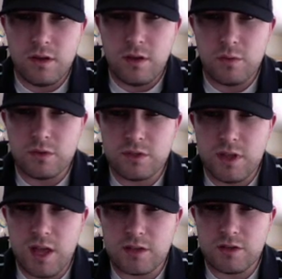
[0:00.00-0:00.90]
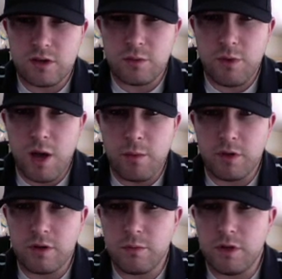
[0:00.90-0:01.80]
We'll see that start to pop a
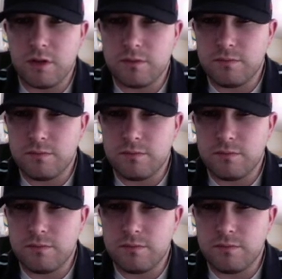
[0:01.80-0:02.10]
little bit.